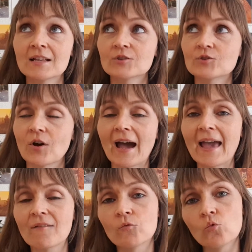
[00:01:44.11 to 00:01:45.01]
So I
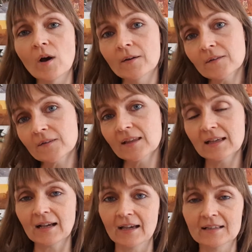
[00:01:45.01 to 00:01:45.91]
have one
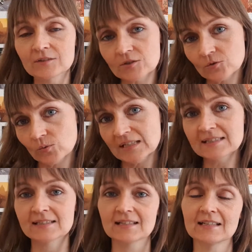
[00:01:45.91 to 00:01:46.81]
thing I can
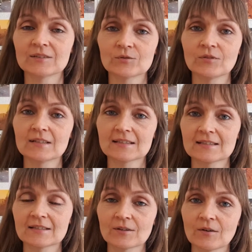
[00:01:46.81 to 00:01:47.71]
squeeze into
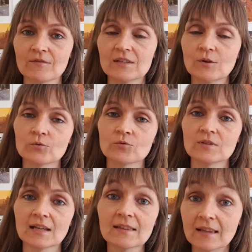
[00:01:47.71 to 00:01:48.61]
this video
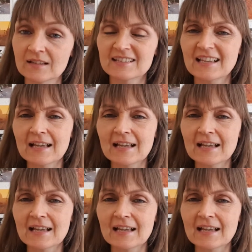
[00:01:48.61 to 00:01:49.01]
today that is